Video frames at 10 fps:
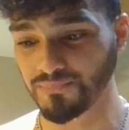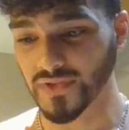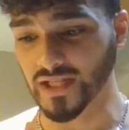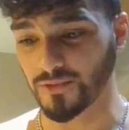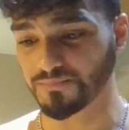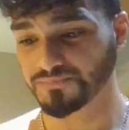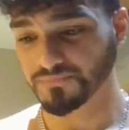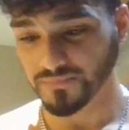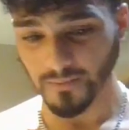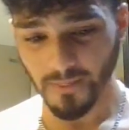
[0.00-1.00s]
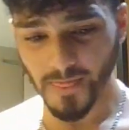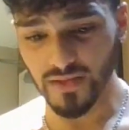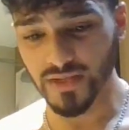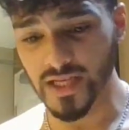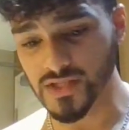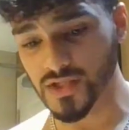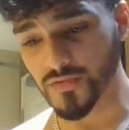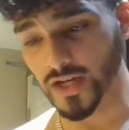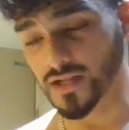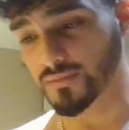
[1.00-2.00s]
Now, there's this
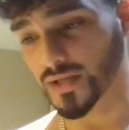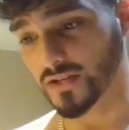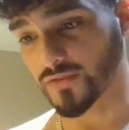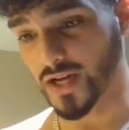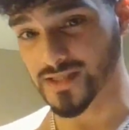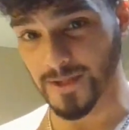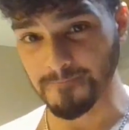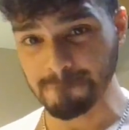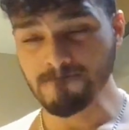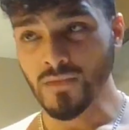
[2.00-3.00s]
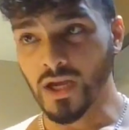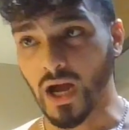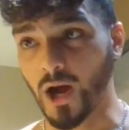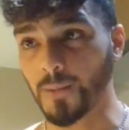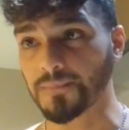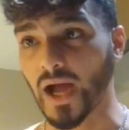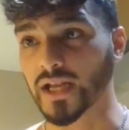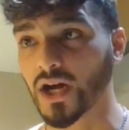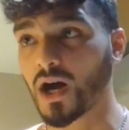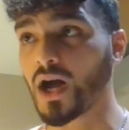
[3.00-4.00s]
friend I've been advising,
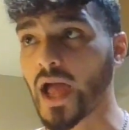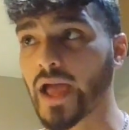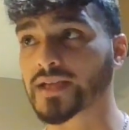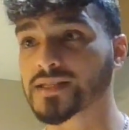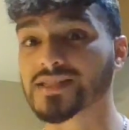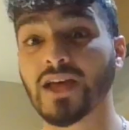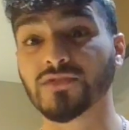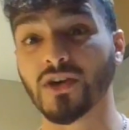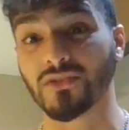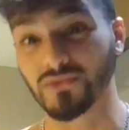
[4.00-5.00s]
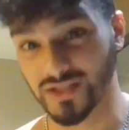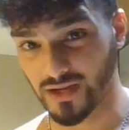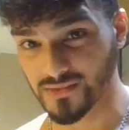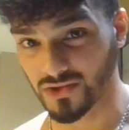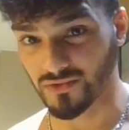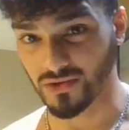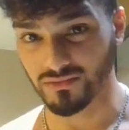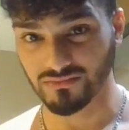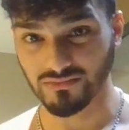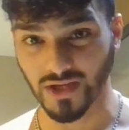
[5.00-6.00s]
and her ex has left her 3 times in a row,
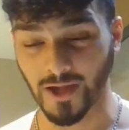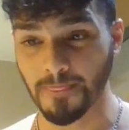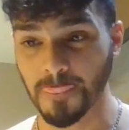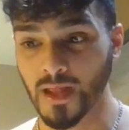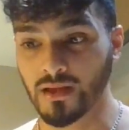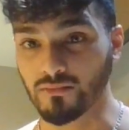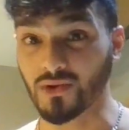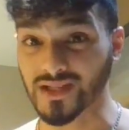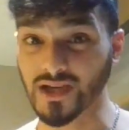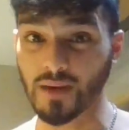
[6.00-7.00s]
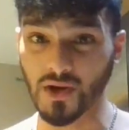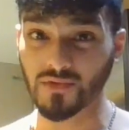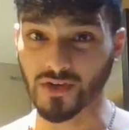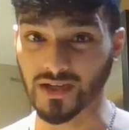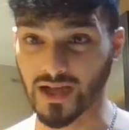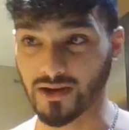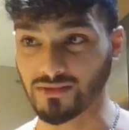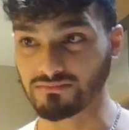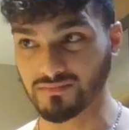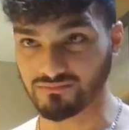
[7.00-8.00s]
okay? Well, it's her boyfriend
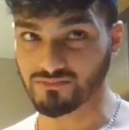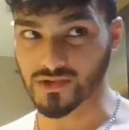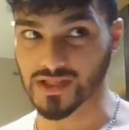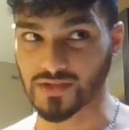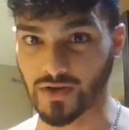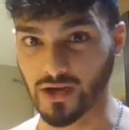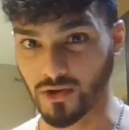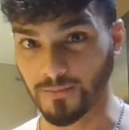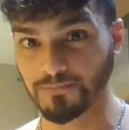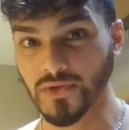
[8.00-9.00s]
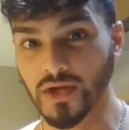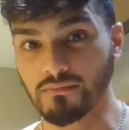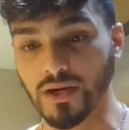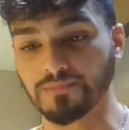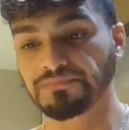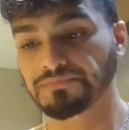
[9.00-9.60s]
now. We'll see for how long. But